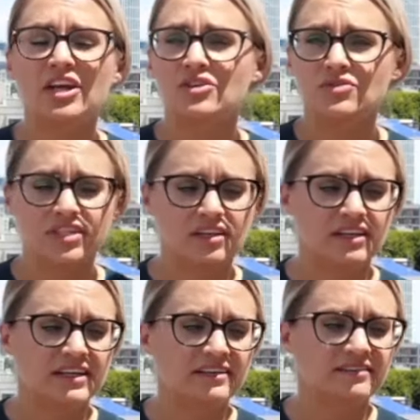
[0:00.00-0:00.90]

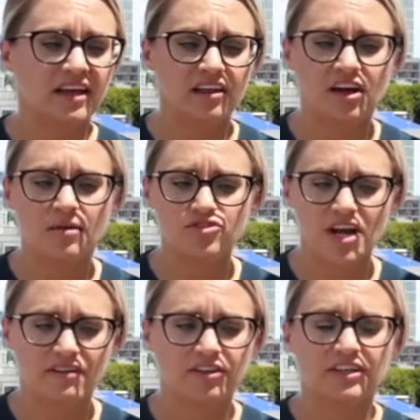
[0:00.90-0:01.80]
utilities, telecom,
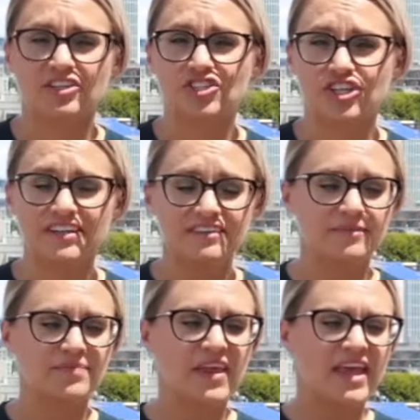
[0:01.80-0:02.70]
travel, and insurance.
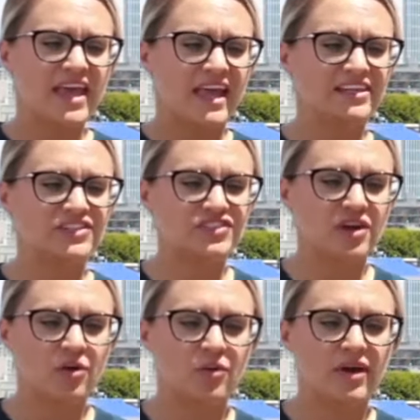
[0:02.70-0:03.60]
And
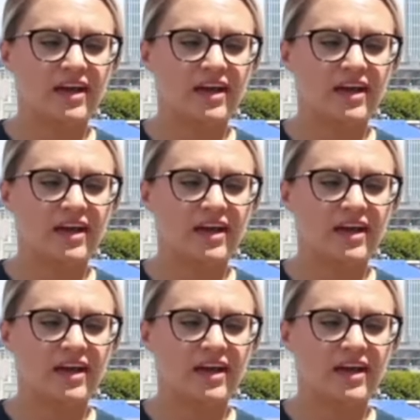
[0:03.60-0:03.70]
so